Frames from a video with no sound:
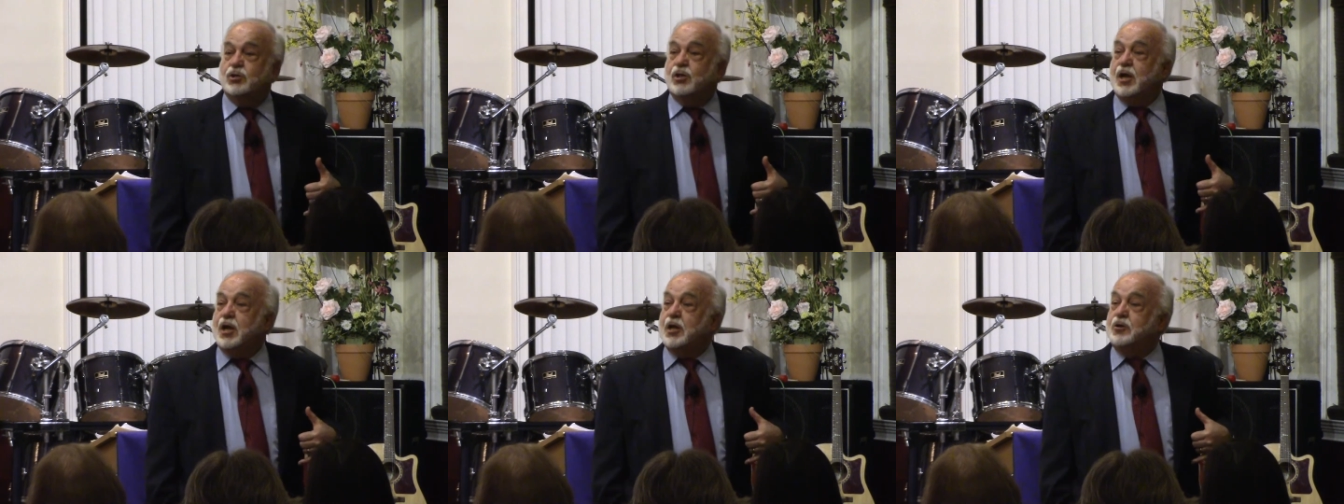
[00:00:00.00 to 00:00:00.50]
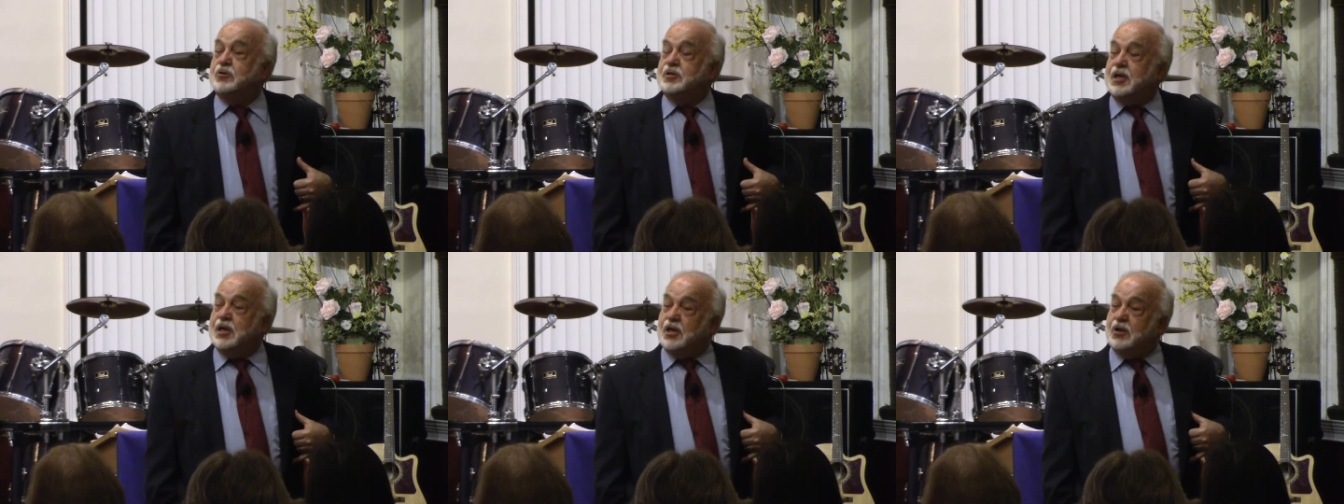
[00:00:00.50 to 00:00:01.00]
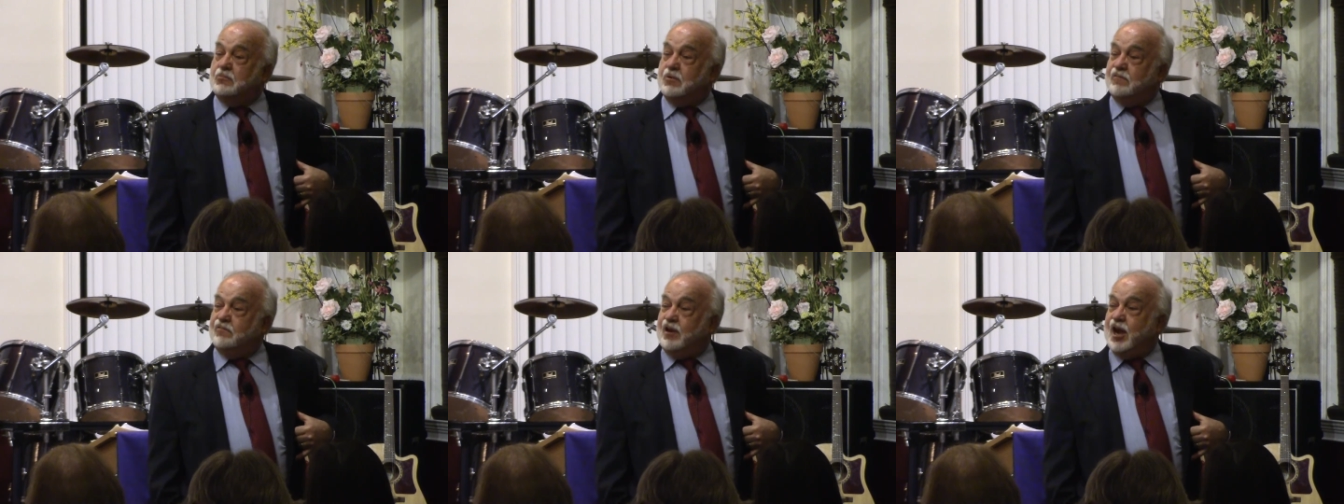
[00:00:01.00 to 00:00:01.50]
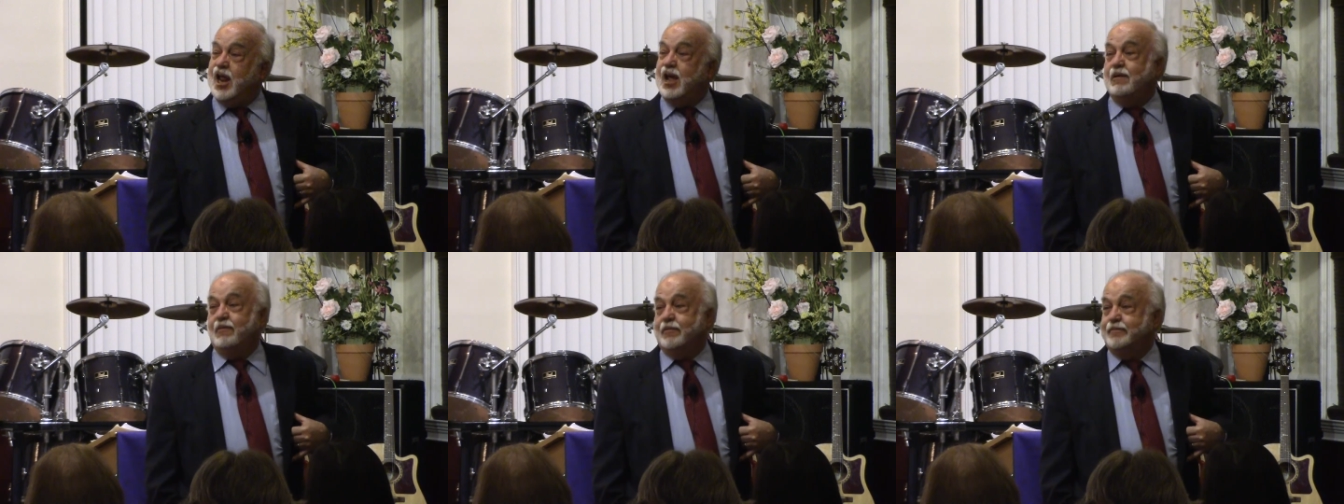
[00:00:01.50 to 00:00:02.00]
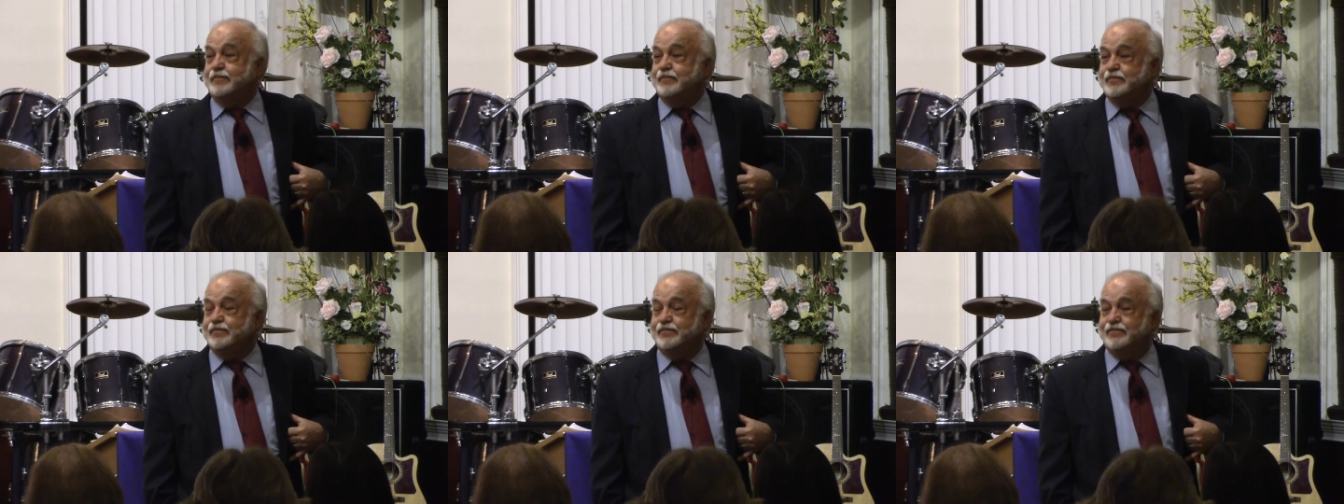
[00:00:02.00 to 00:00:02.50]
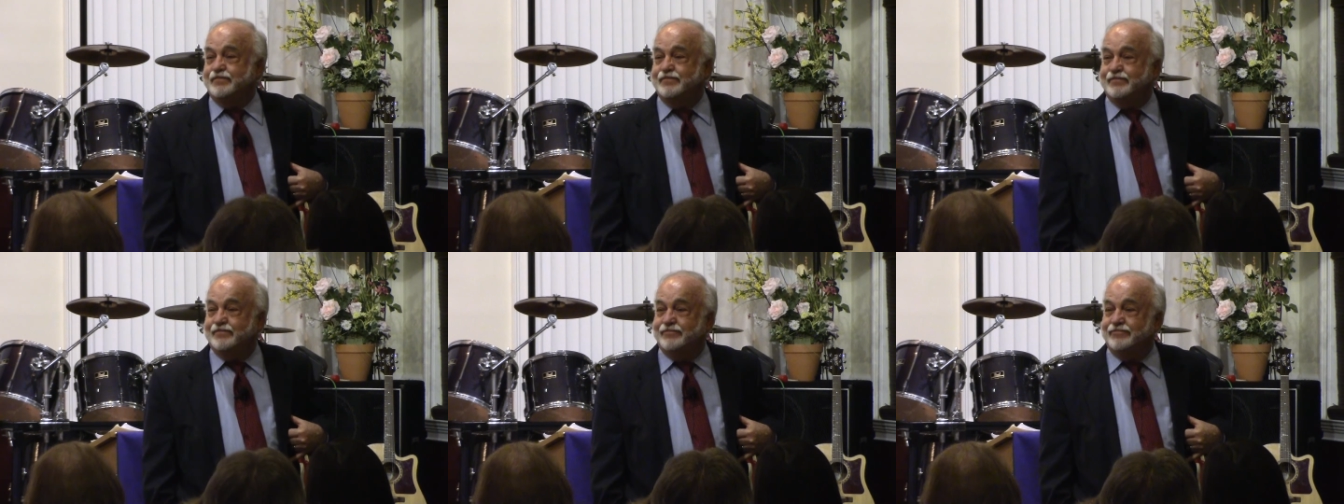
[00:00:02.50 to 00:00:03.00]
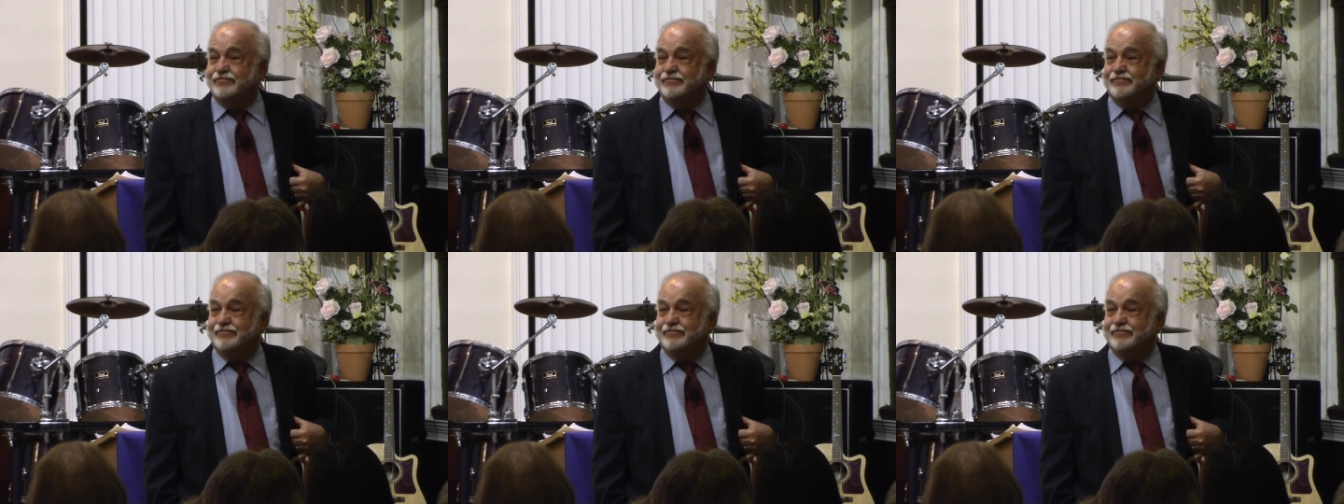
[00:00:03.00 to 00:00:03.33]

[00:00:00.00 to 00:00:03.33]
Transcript: Diane, you're dating a Reverend now.